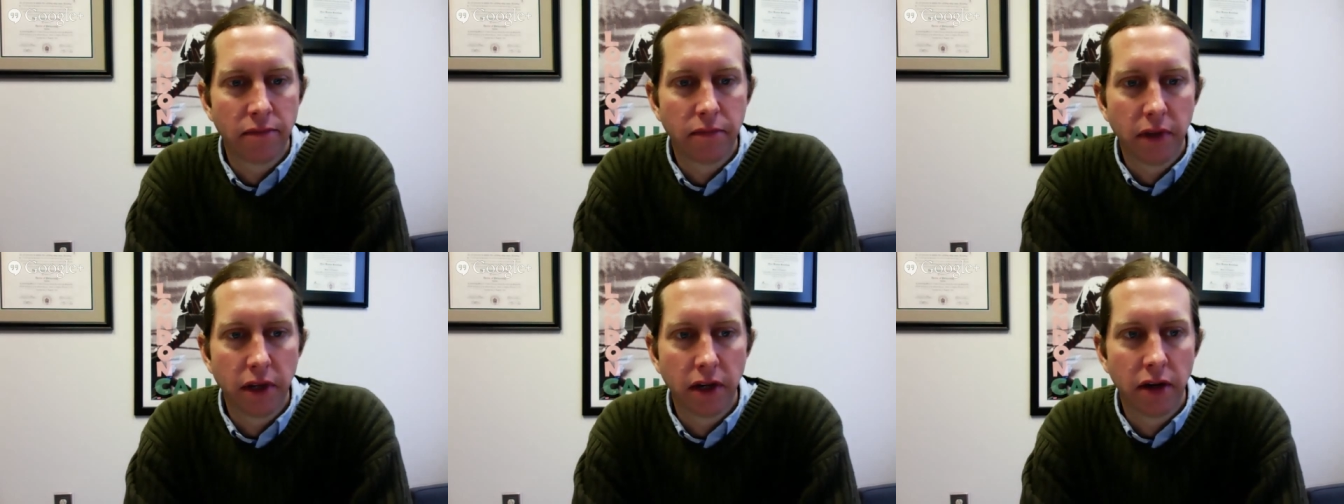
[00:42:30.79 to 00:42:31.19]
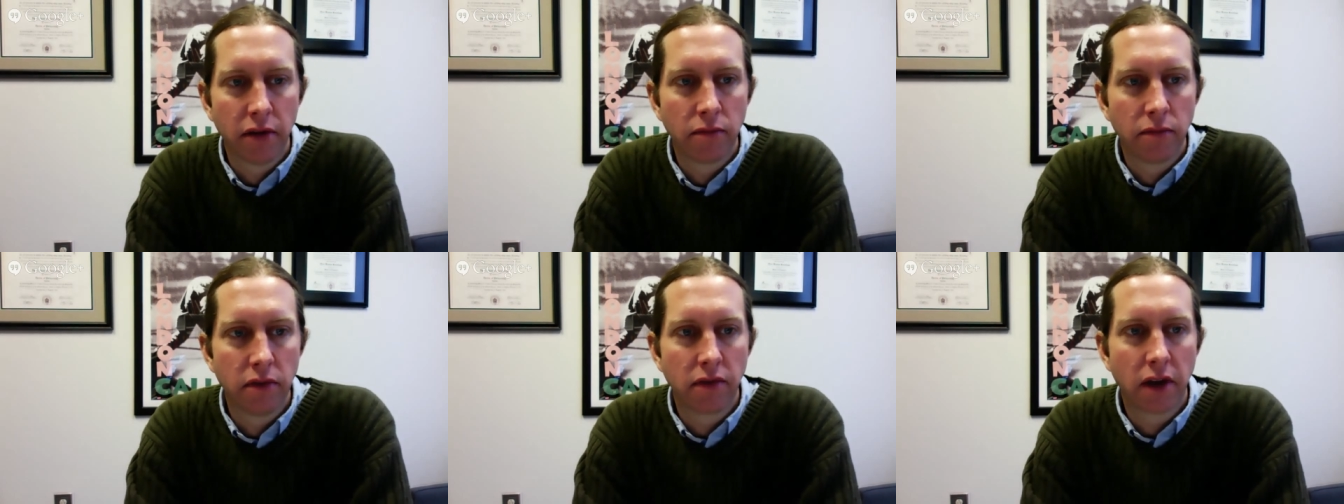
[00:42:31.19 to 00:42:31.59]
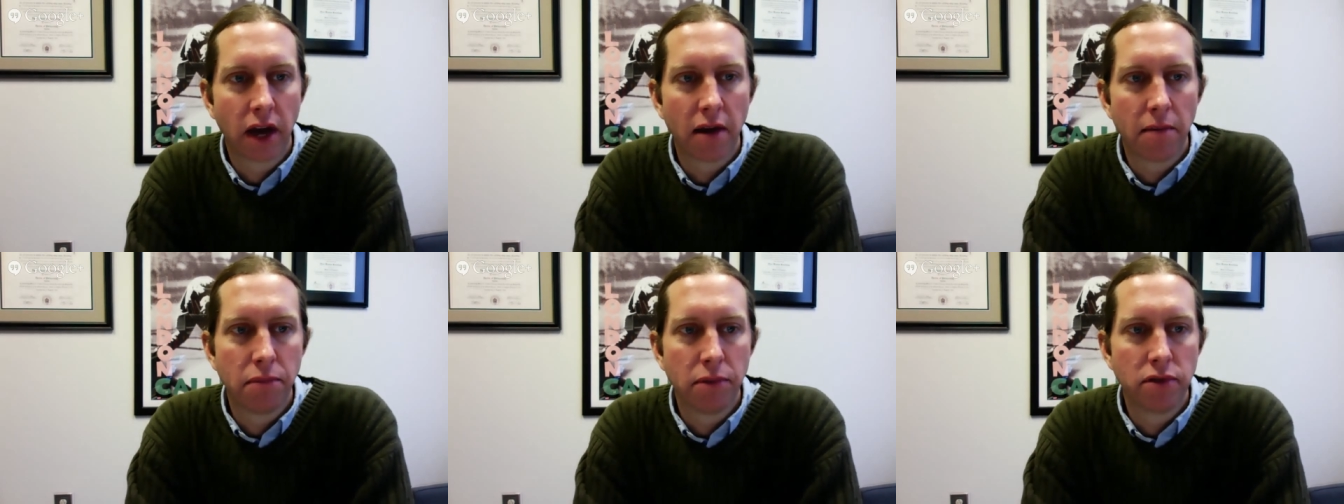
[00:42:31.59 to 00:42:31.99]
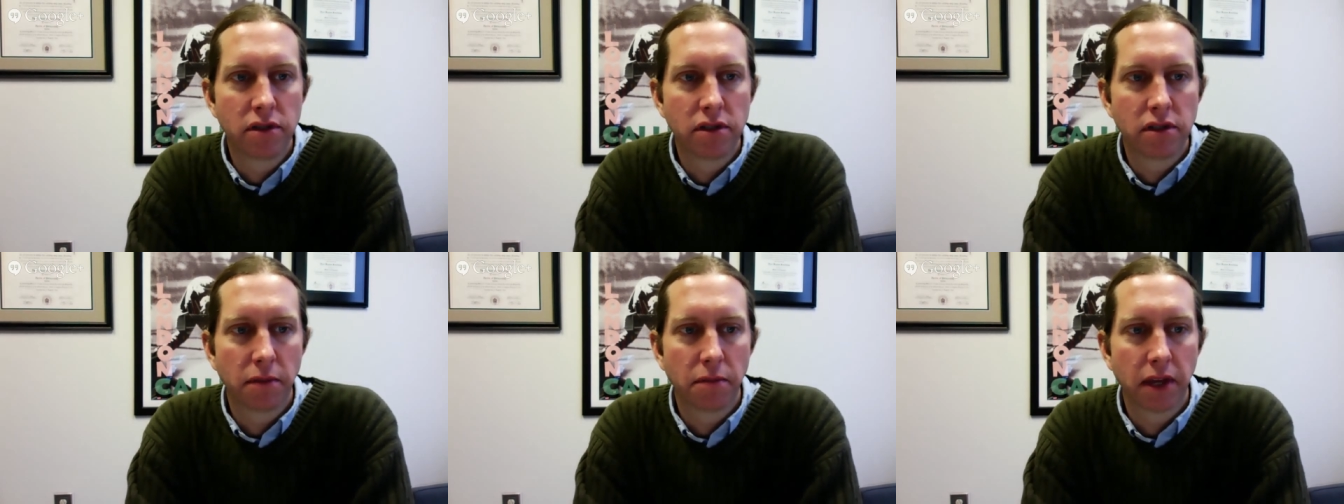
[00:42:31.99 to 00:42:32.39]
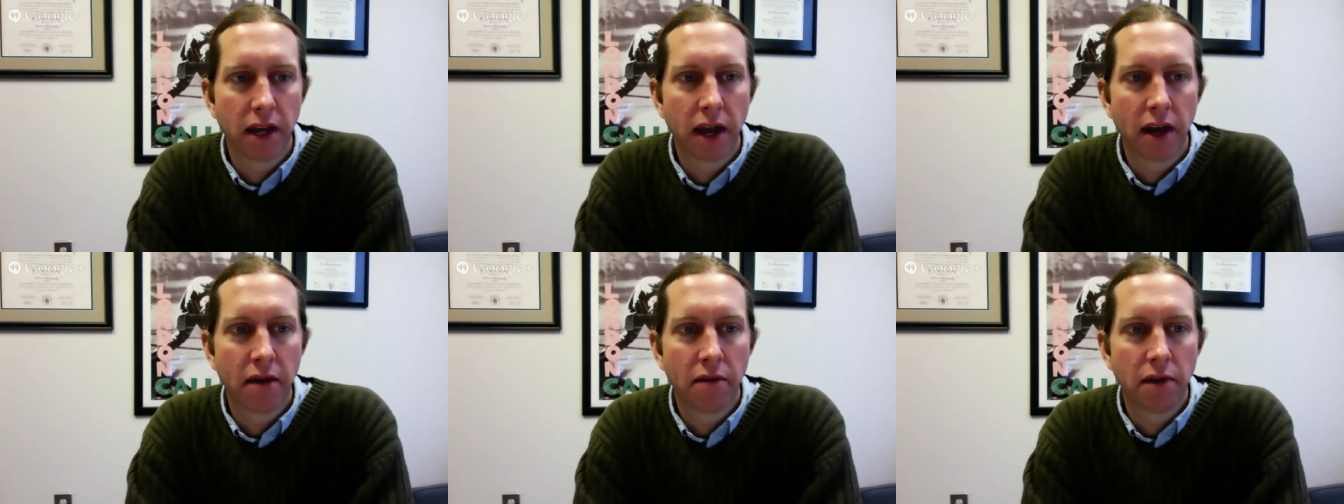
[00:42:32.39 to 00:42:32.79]
you've got to boost something
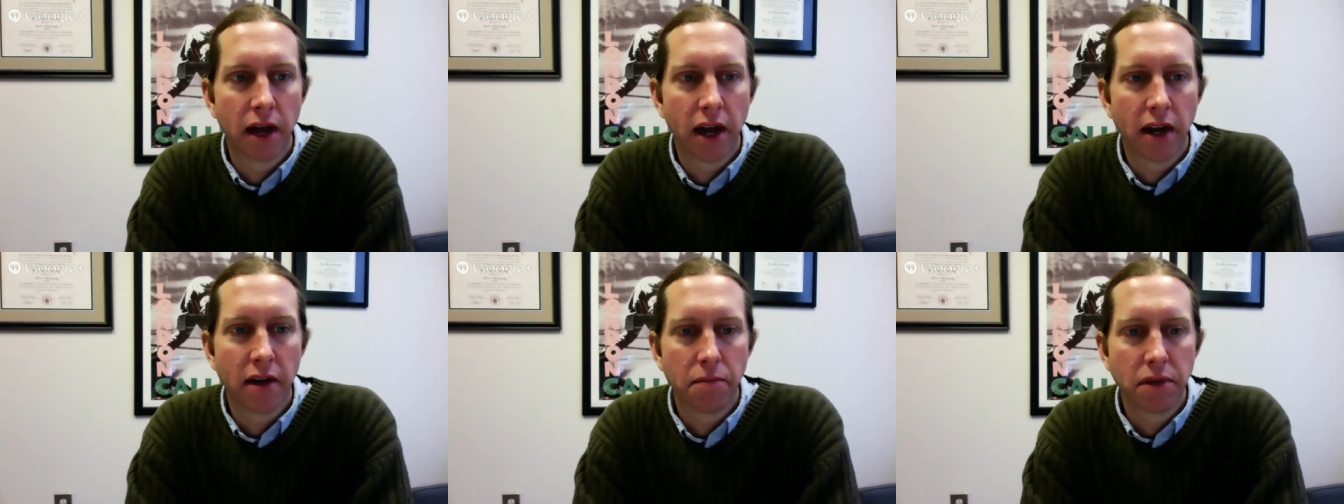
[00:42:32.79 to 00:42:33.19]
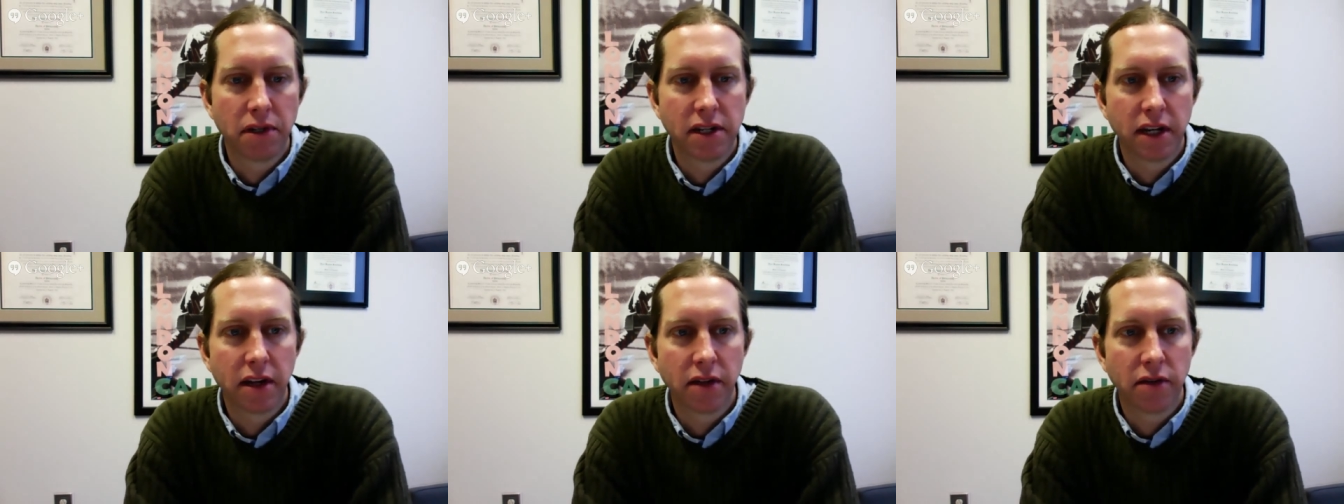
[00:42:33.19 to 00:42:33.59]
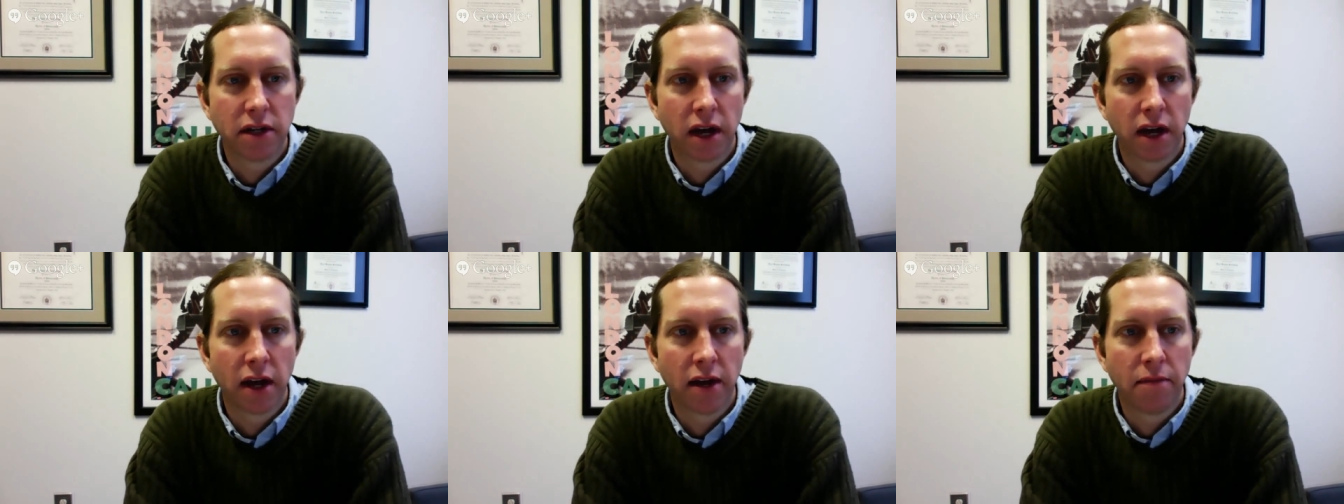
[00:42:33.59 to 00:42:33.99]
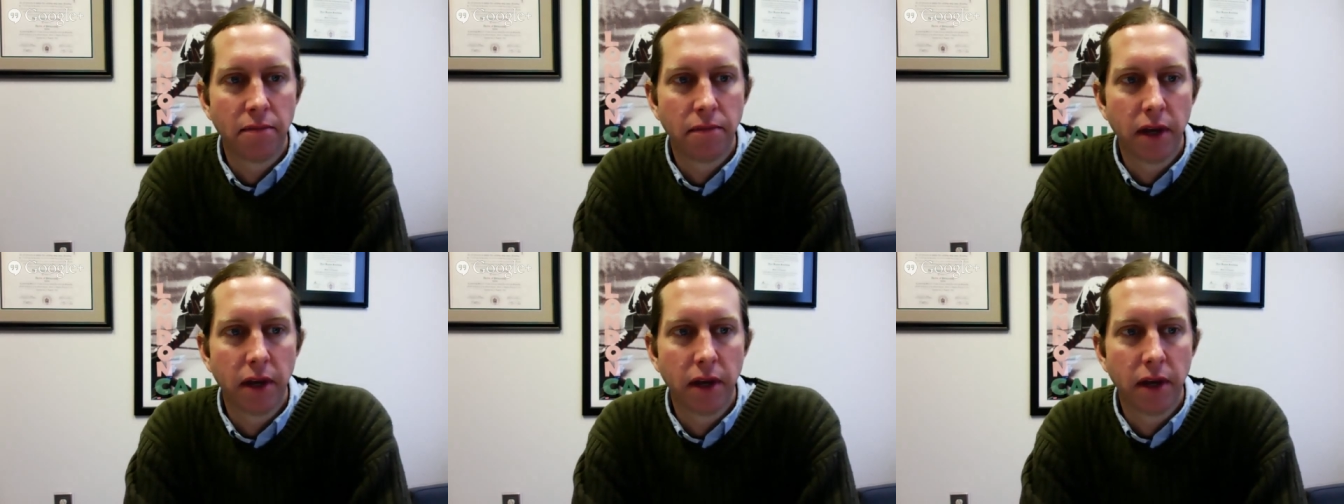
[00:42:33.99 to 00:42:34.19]
at a particular time,